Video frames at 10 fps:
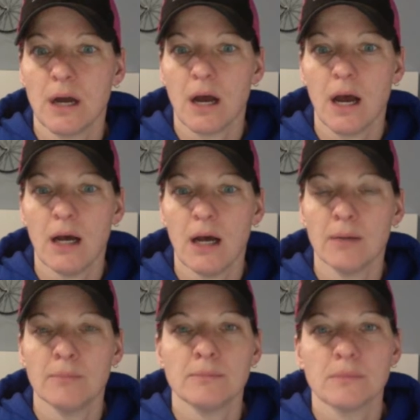
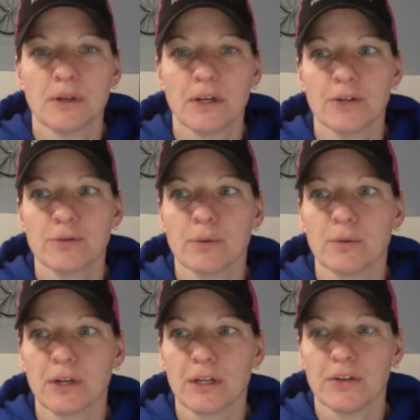here's what we're
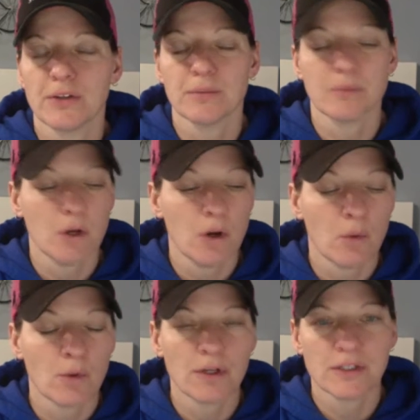going to do.
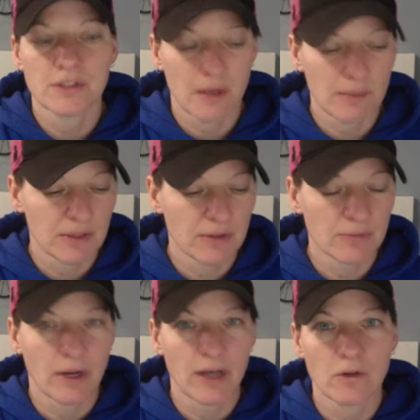I'm going to
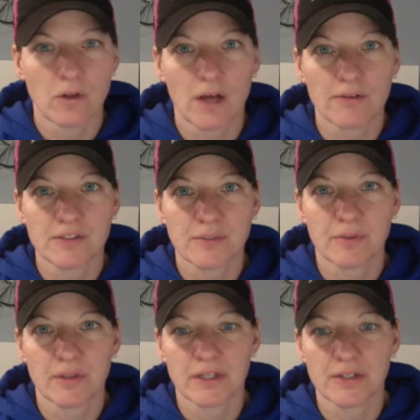rattle off some
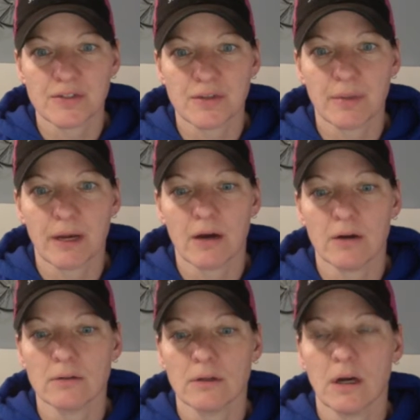things
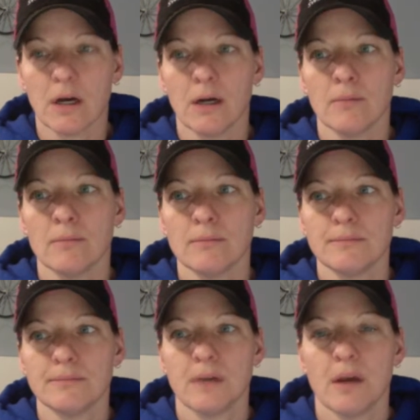about
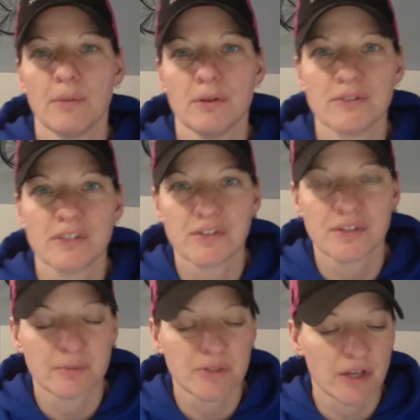immune
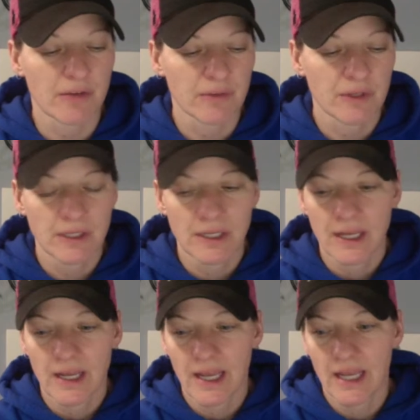system stuff.
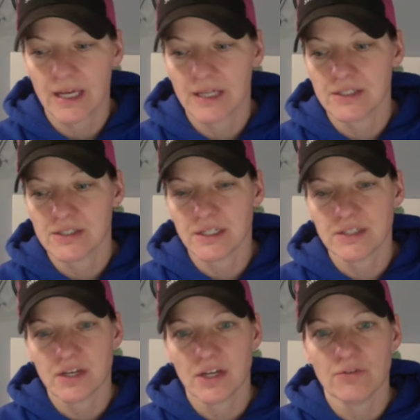And it's
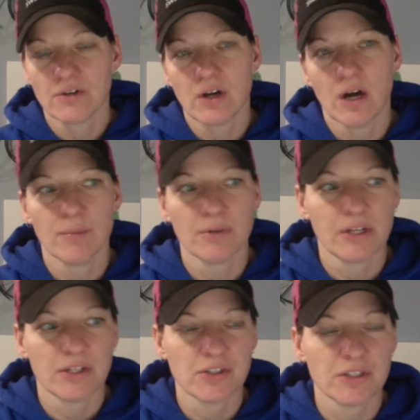kind of a
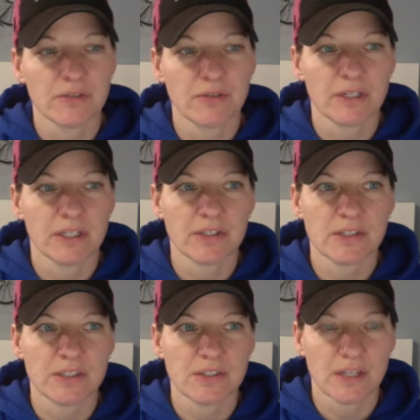combination of things.
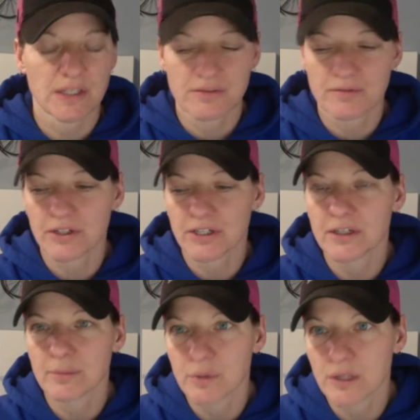It's very
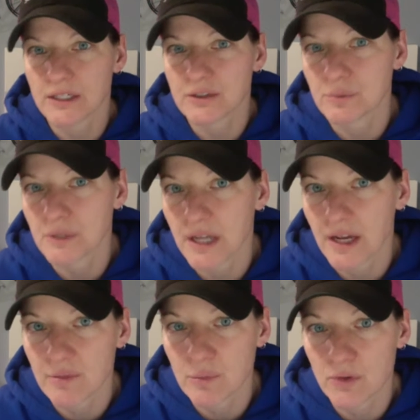complex. We're going to
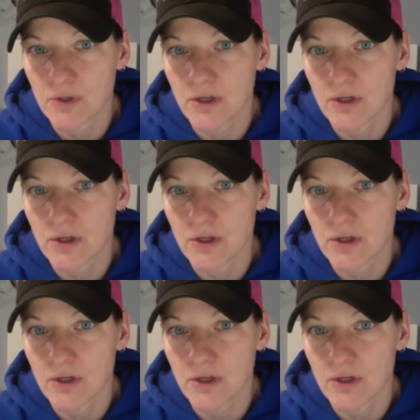have more